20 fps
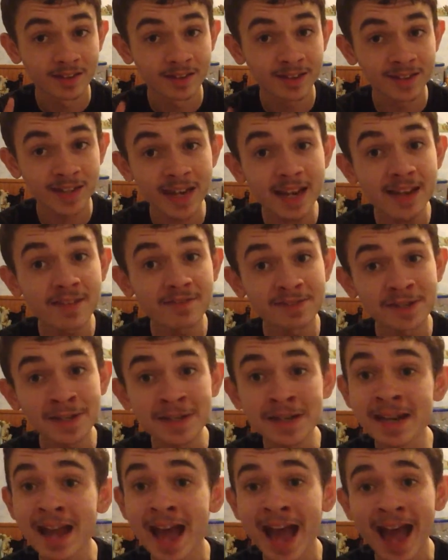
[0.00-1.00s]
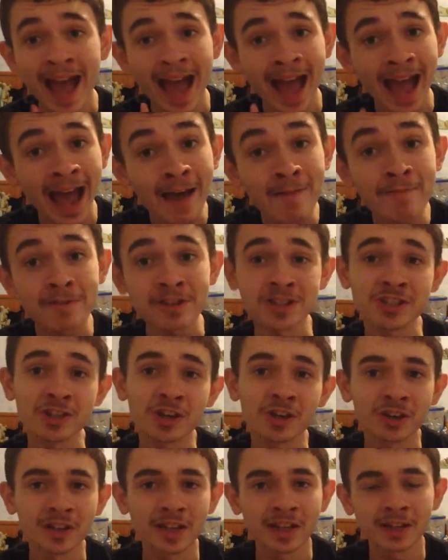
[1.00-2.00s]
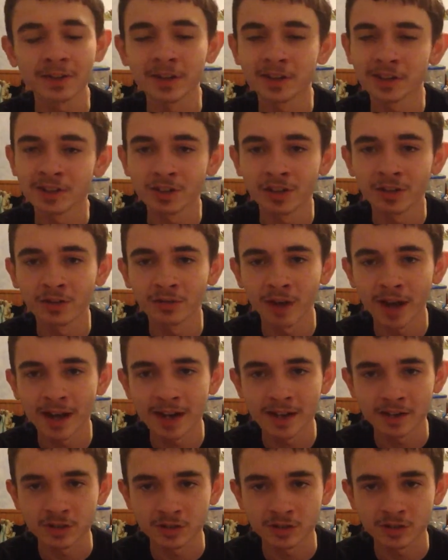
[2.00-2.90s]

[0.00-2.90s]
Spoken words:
Dave didn't have a song in the original writing